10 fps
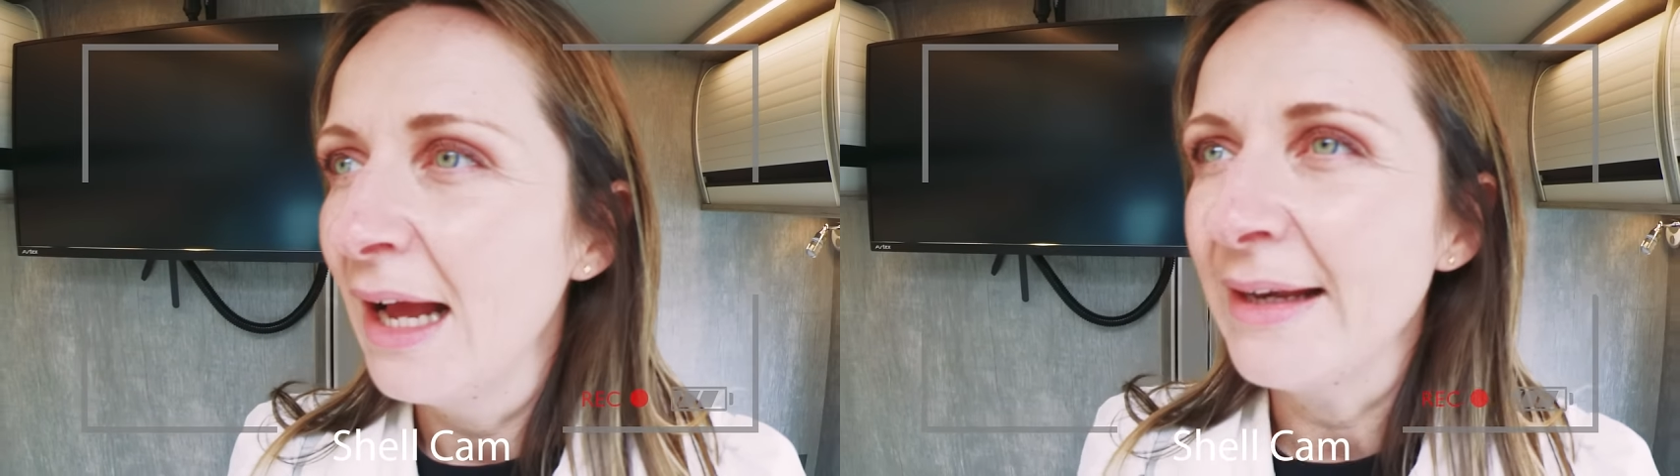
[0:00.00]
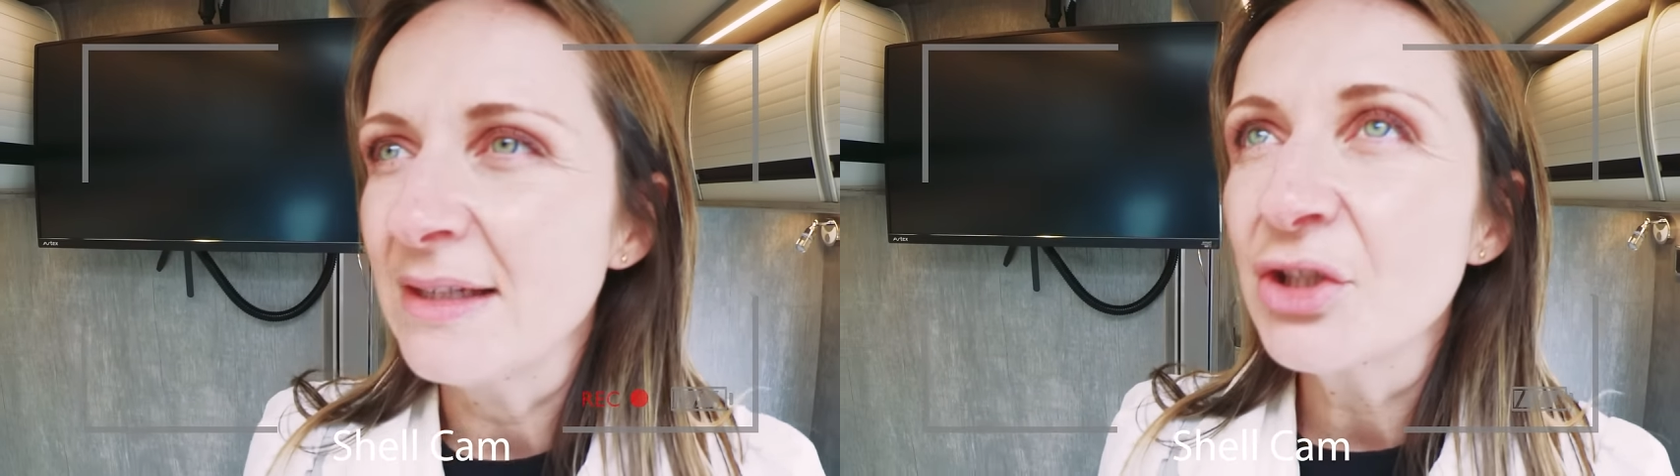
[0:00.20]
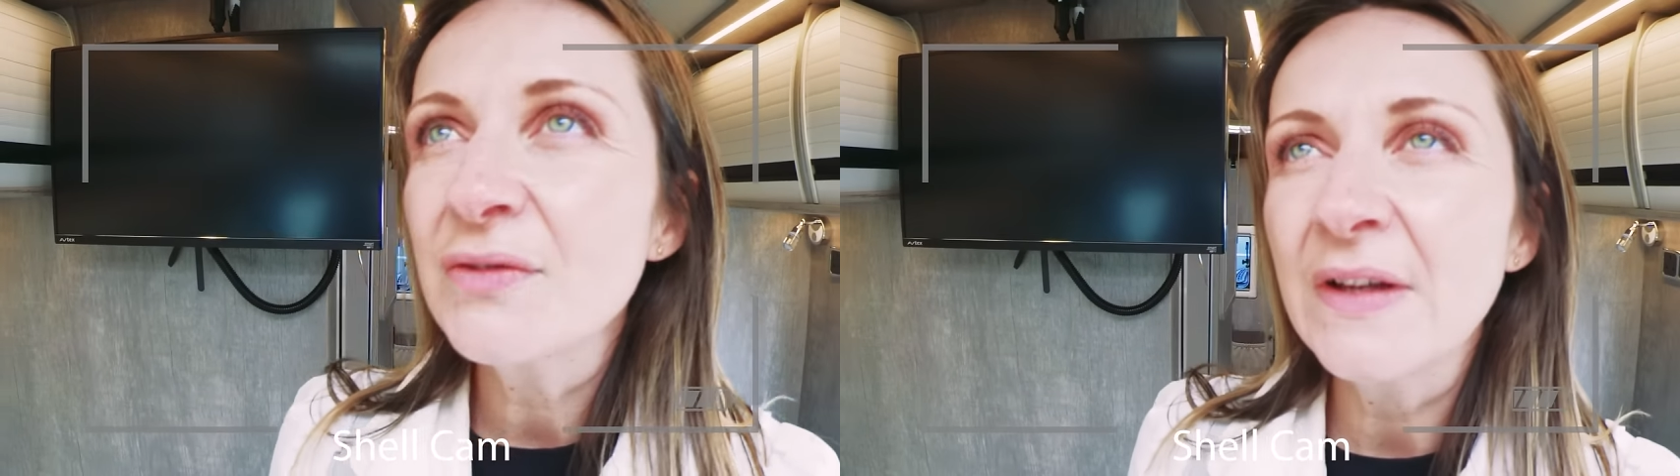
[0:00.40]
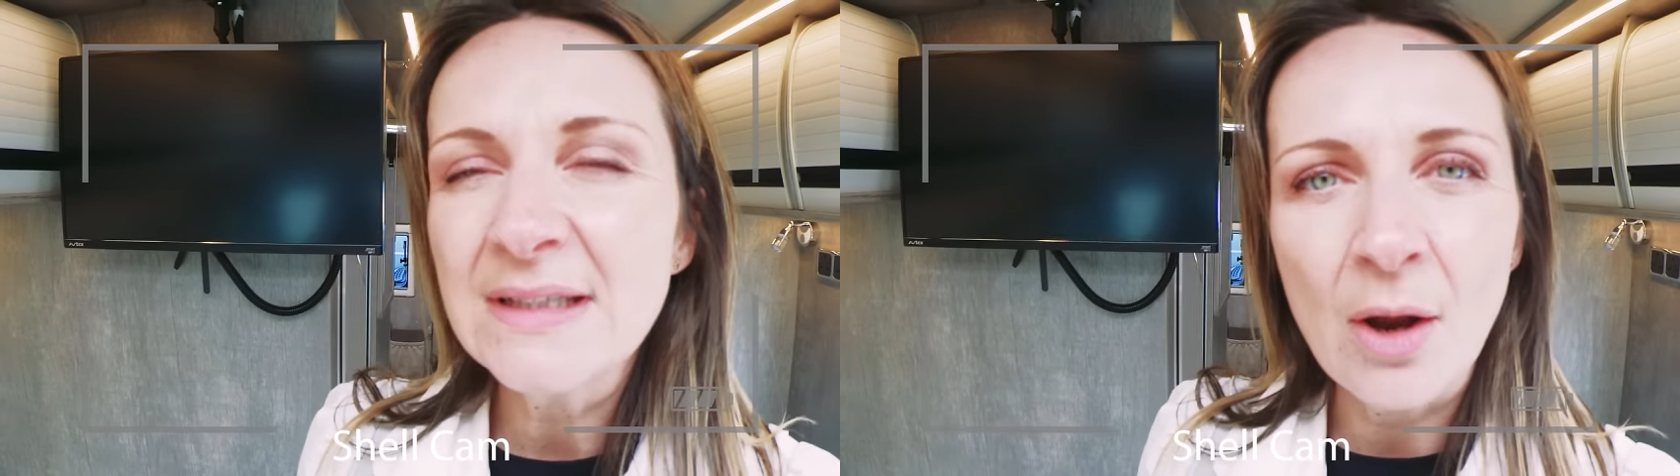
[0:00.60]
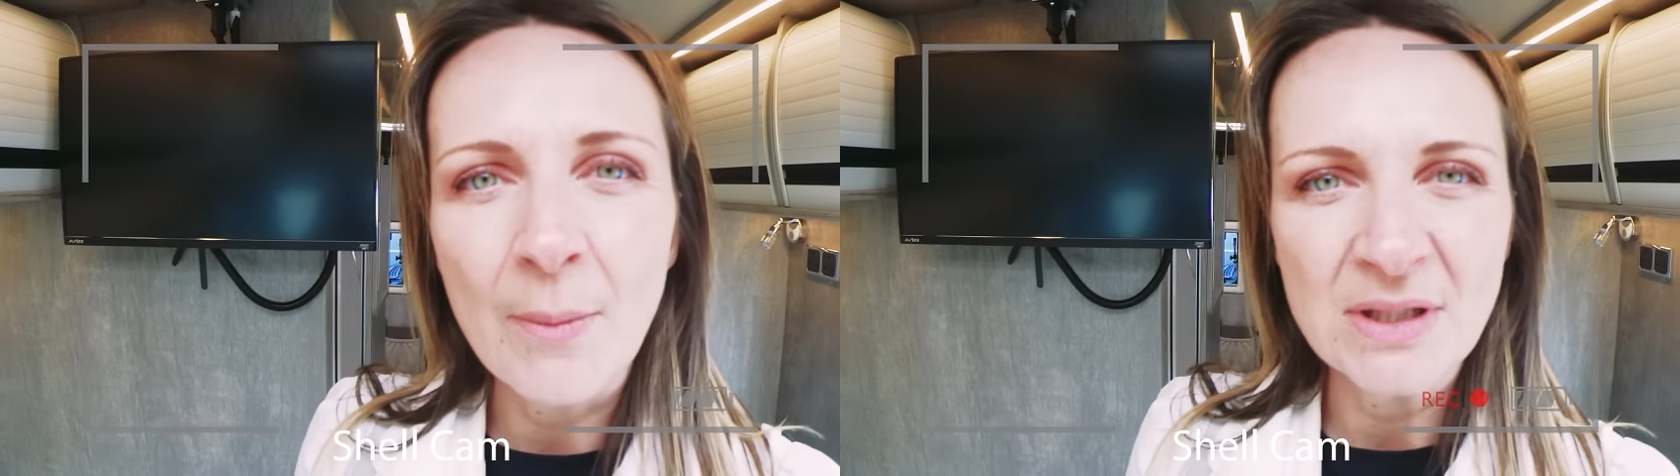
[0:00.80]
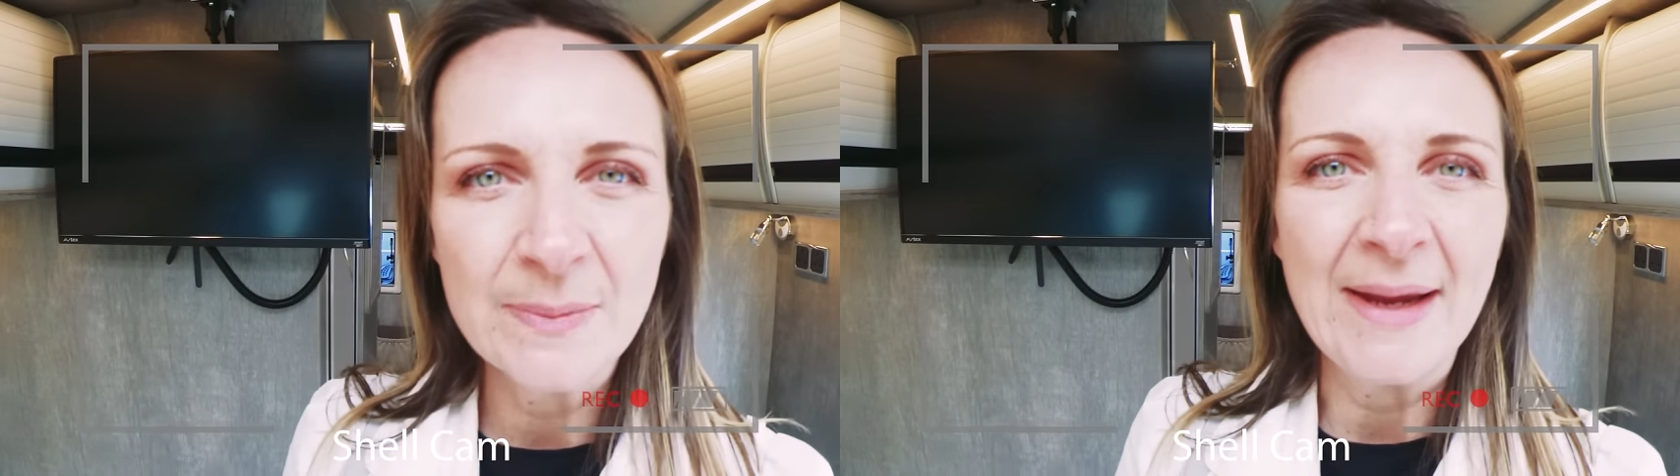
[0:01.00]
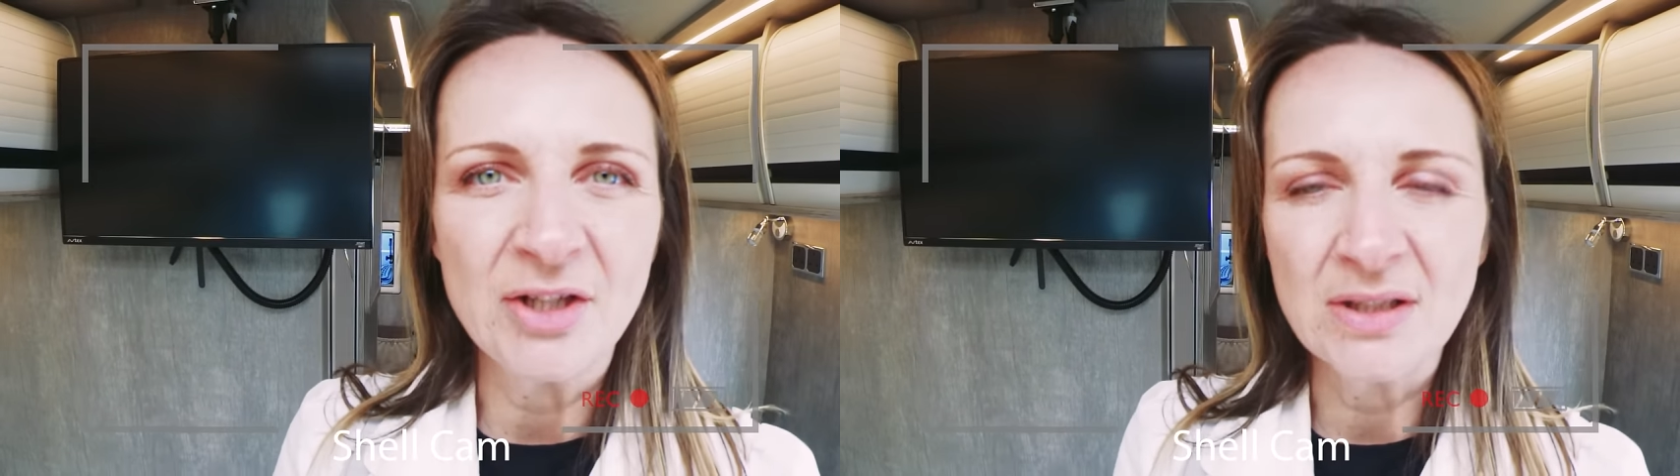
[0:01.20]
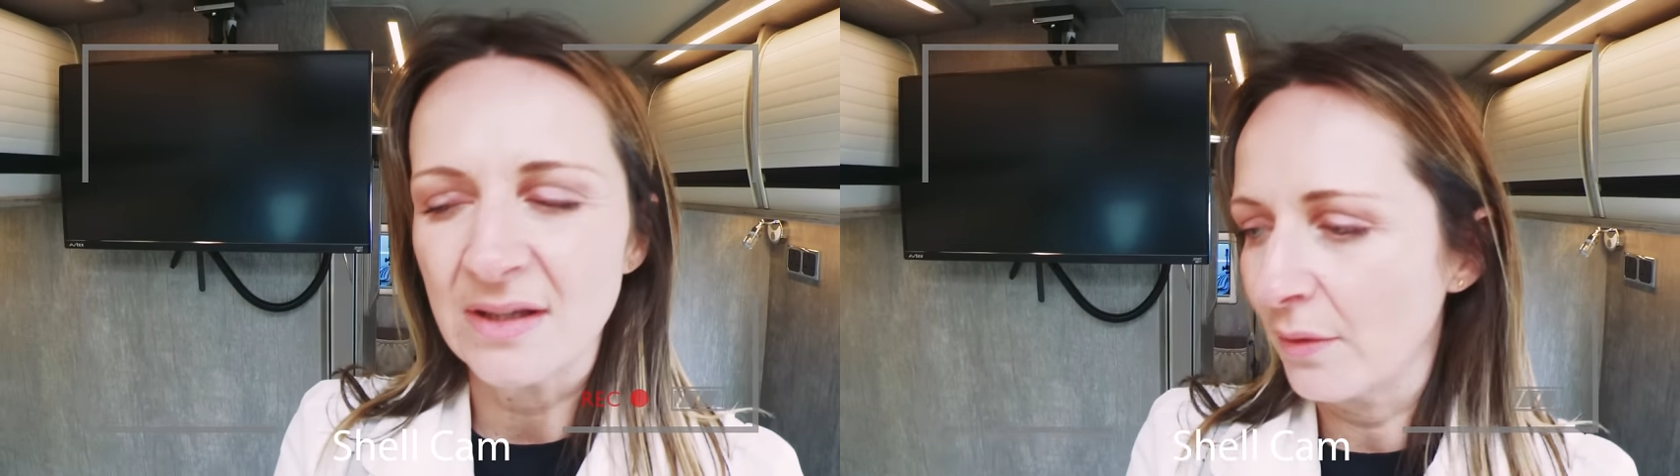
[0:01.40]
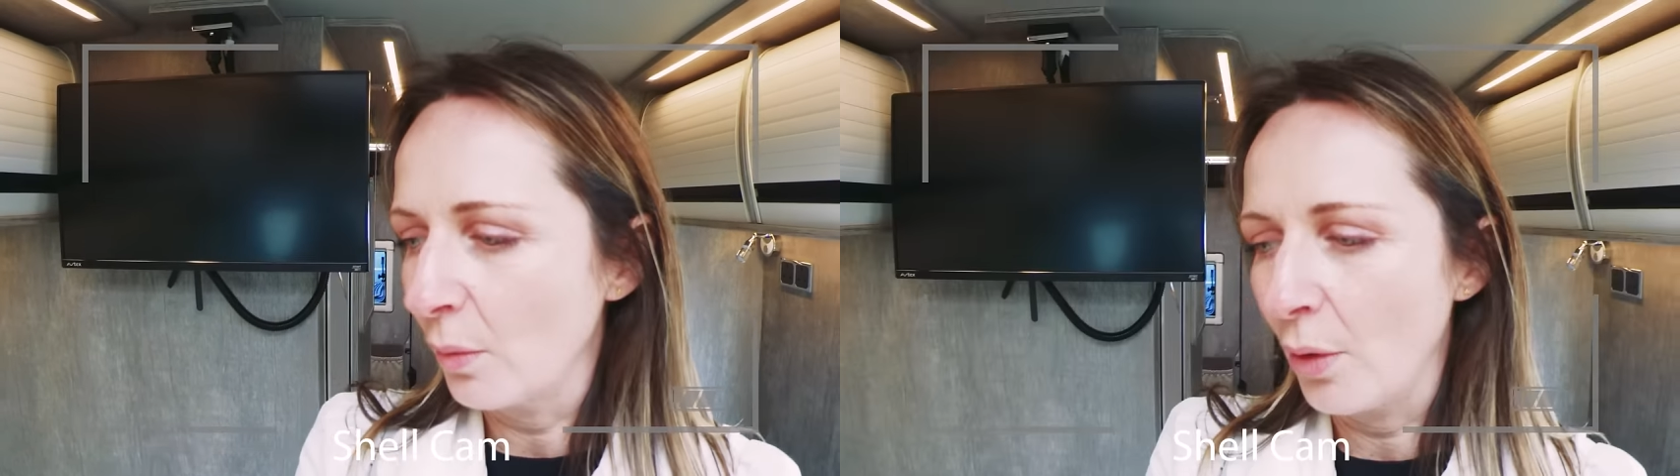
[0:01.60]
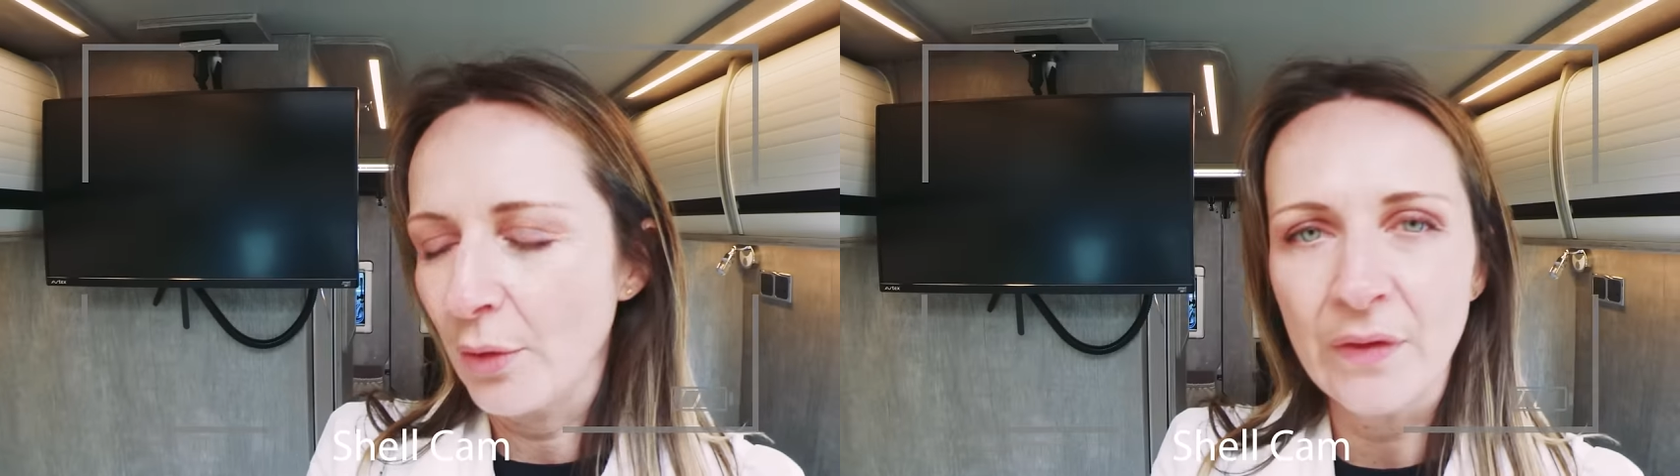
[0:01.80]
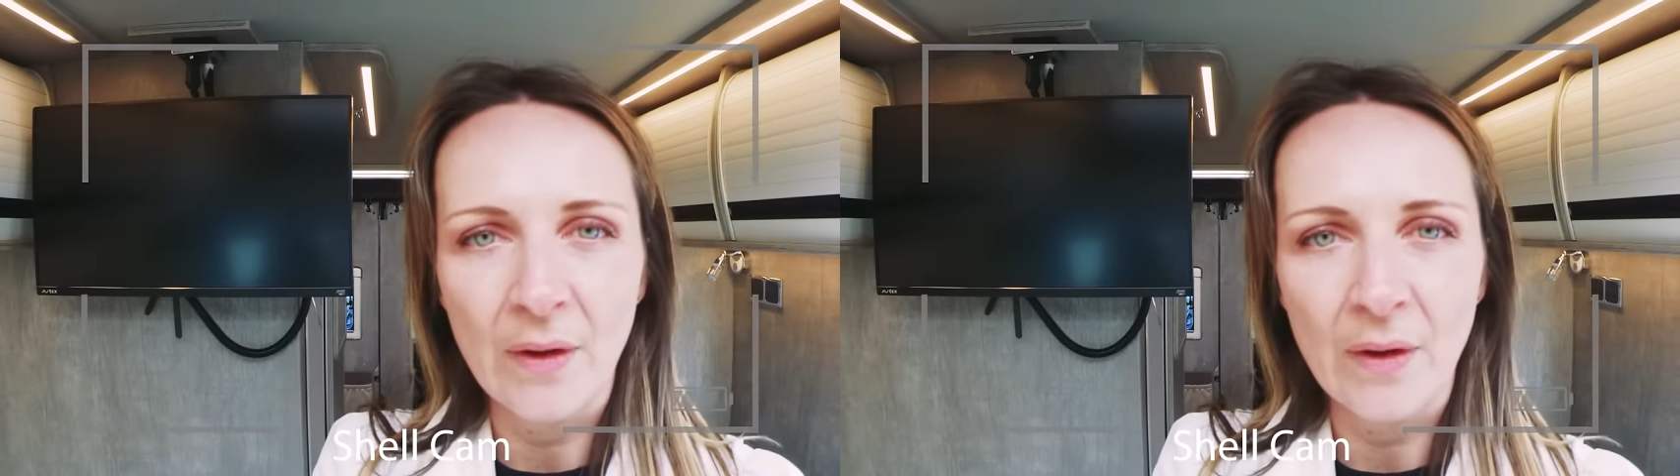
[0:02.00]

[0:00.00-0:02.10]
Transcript: And it just feels a lot more spacious than the one